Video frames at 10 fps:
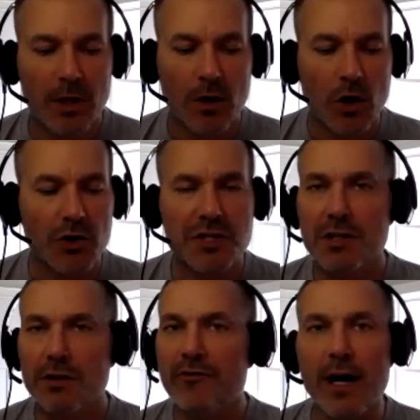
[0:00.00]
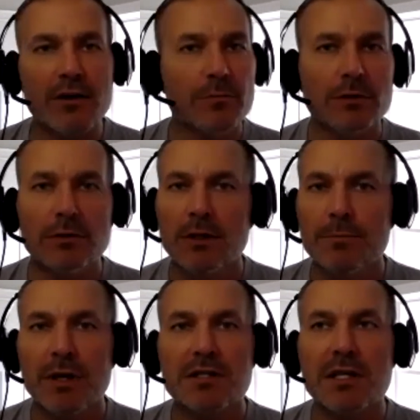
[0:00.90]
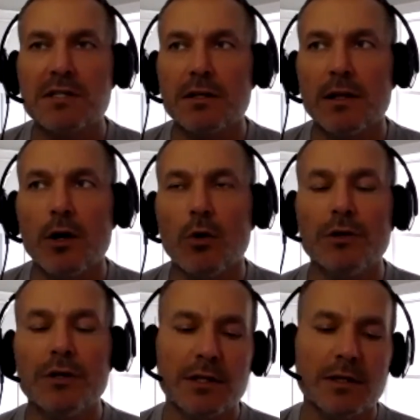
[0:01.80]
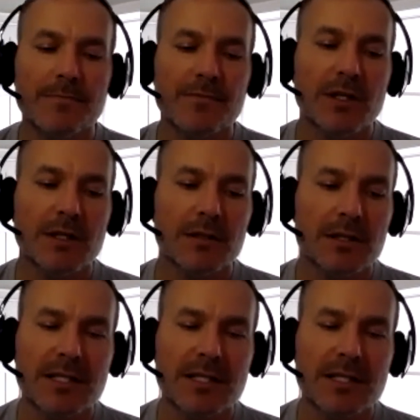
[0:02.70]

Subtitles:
are still valuable because they still hold the